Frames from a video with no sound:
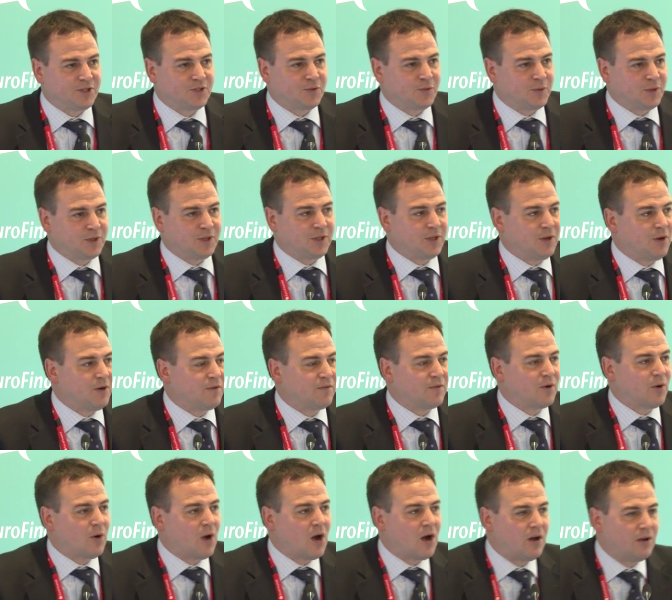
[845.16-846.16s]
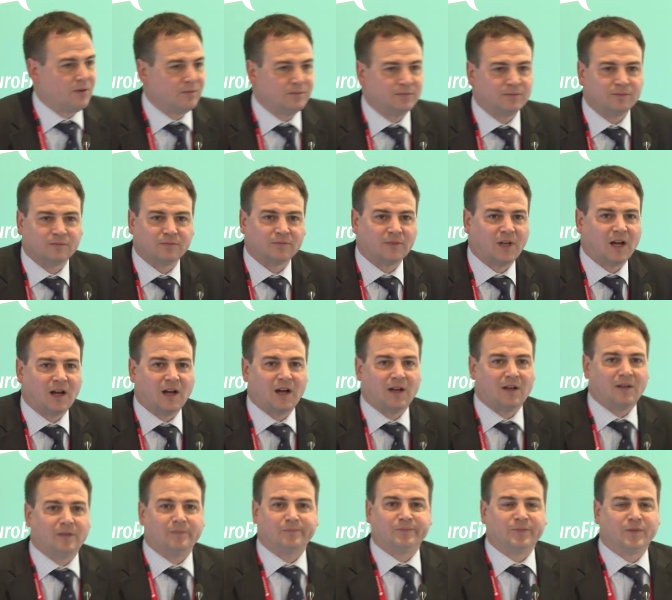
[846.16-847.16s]
just with an overall
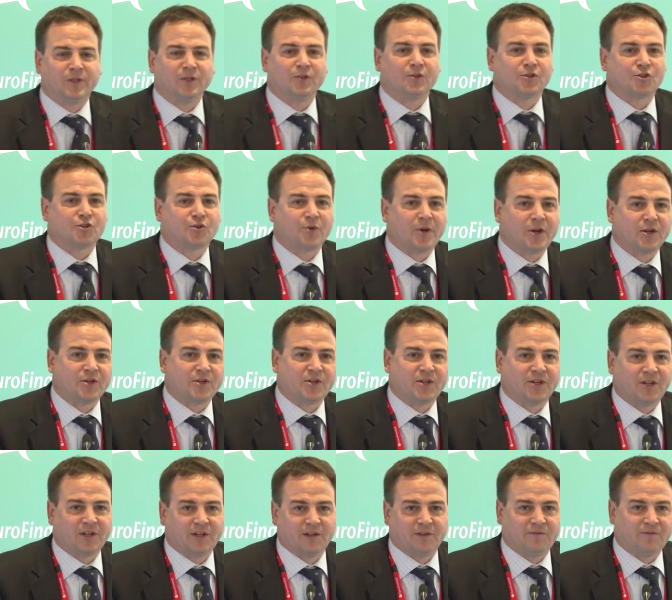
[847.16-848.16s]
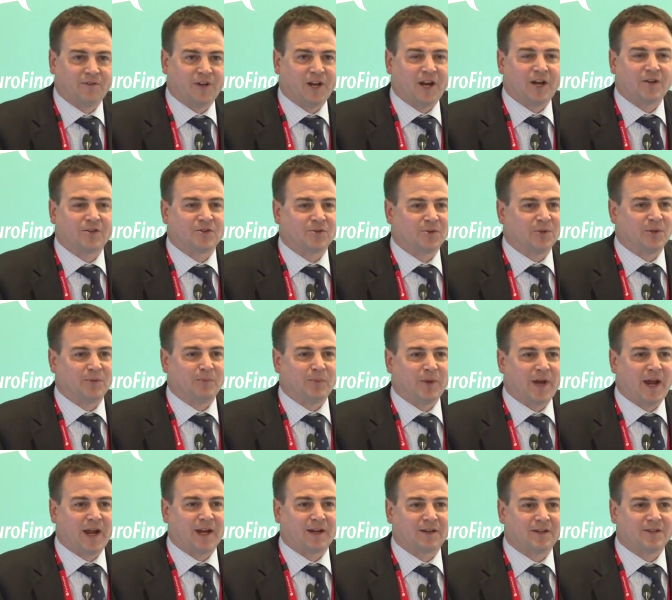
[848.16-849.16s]
illustration of financial
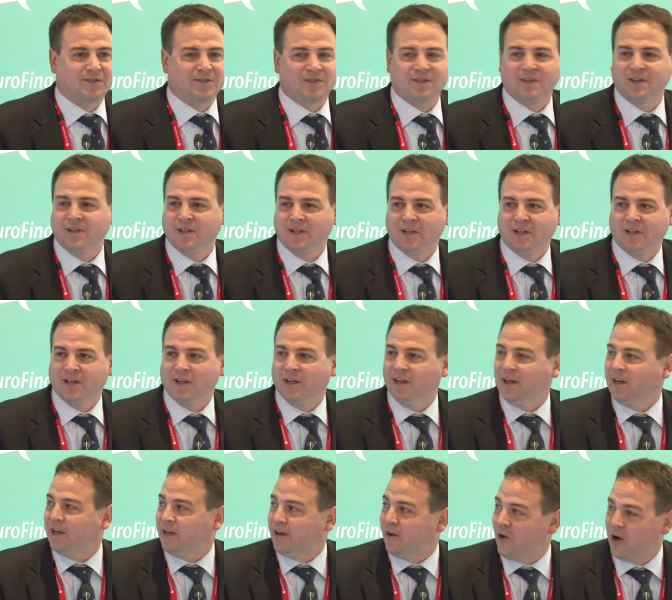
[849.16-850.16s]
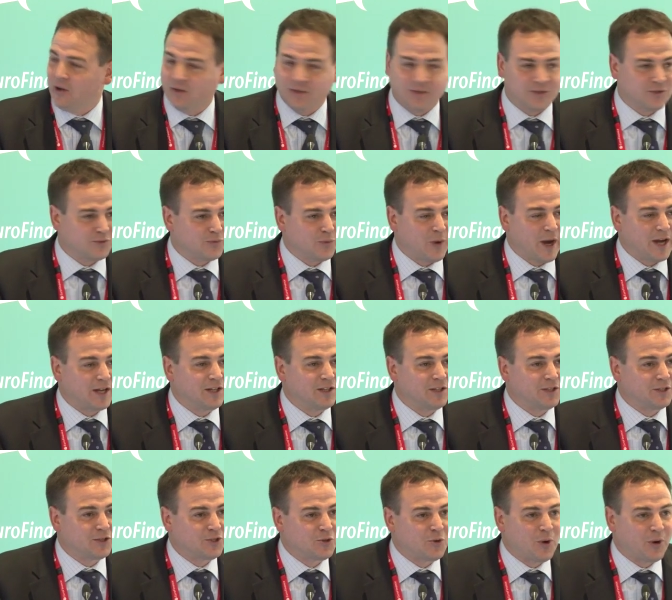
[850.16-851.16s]
impact, because you know, all this
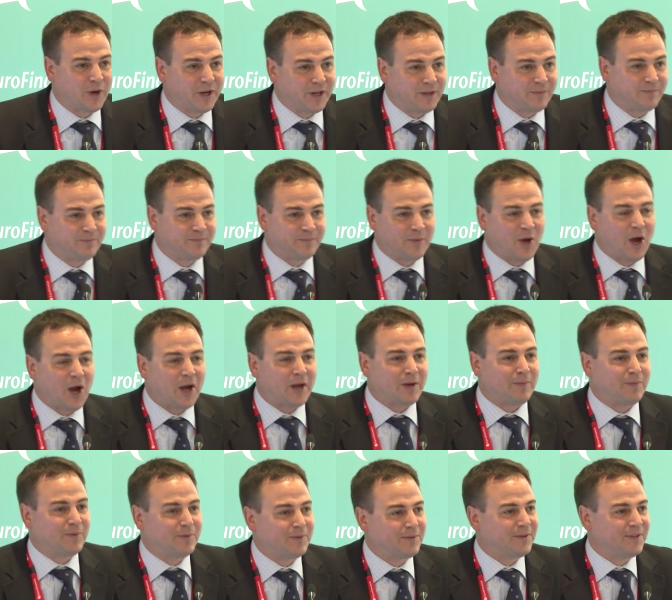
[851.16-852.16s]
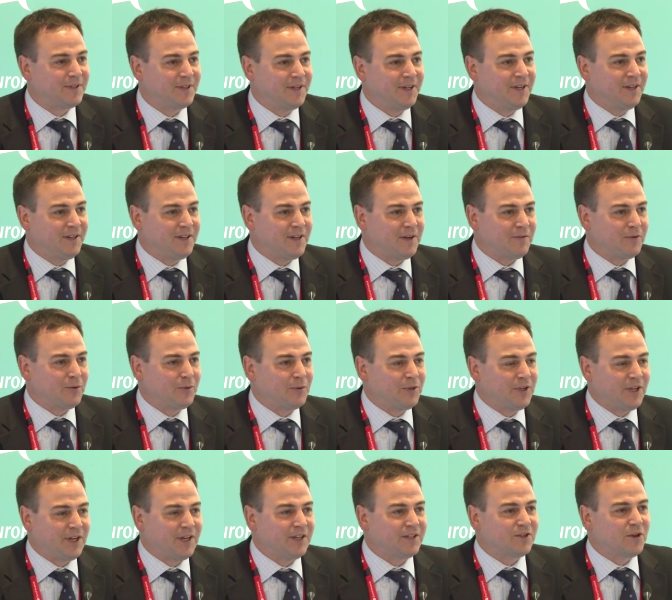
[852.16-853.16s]
regulatory hype never
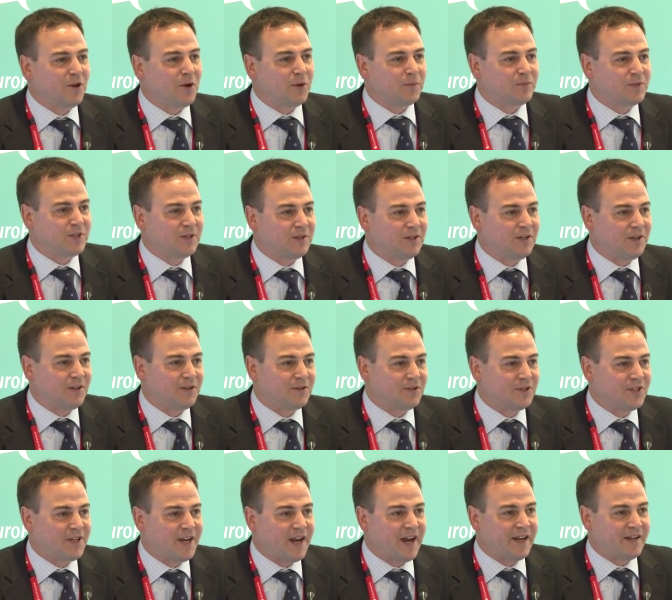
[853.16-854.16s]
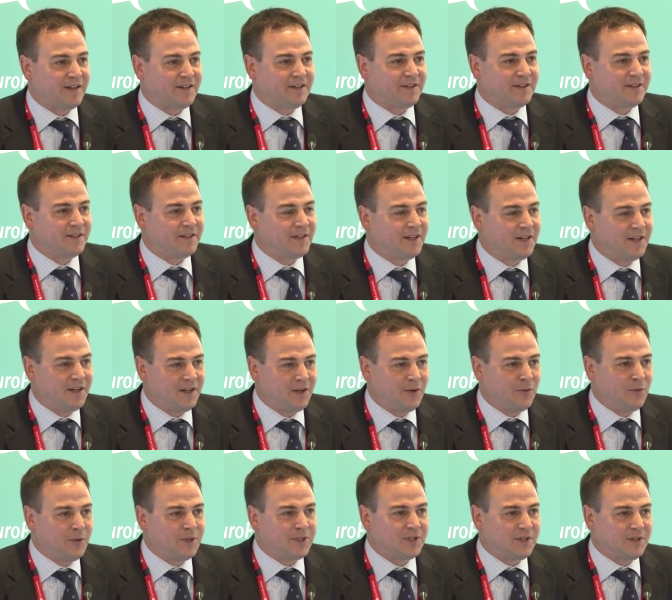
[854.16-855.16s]
really hits home until you understand
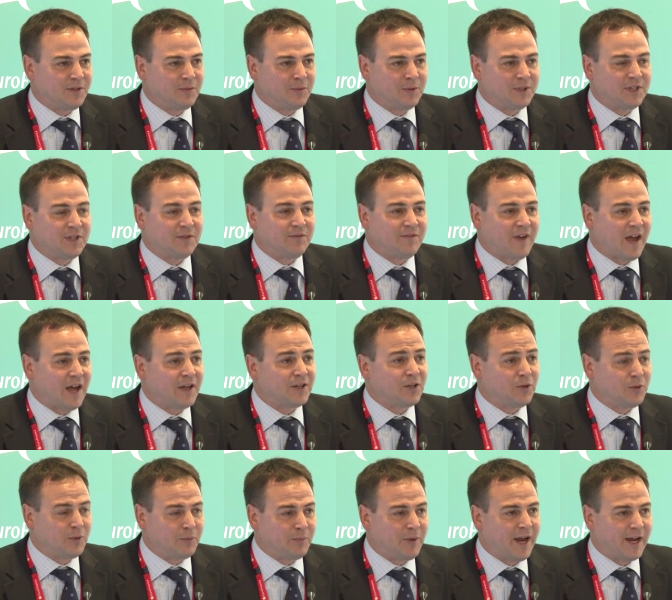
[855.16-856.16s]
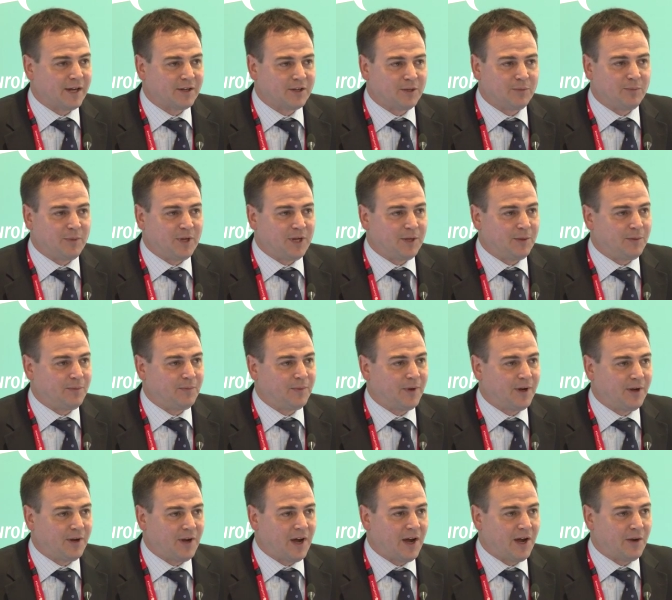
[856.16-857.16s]
what the value impact could be
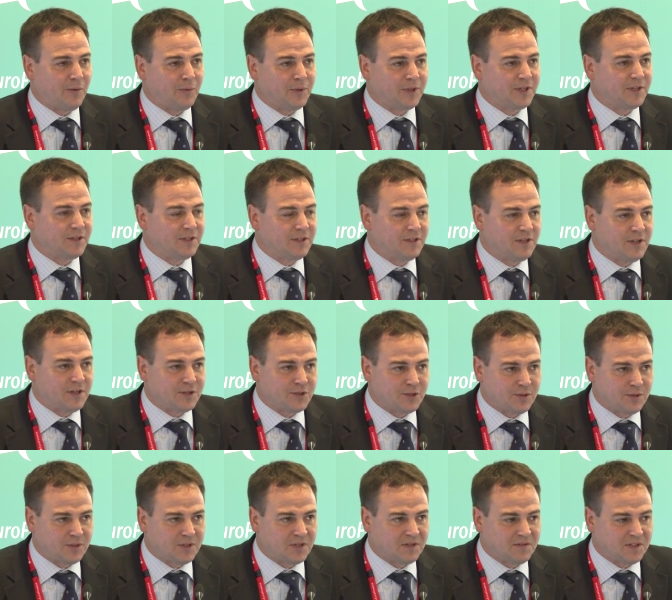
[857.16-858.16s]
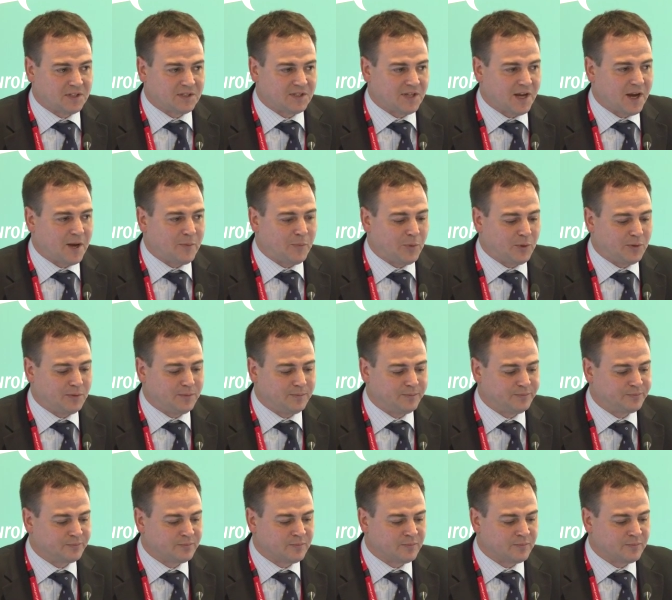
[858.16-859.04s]
with an illustrative example.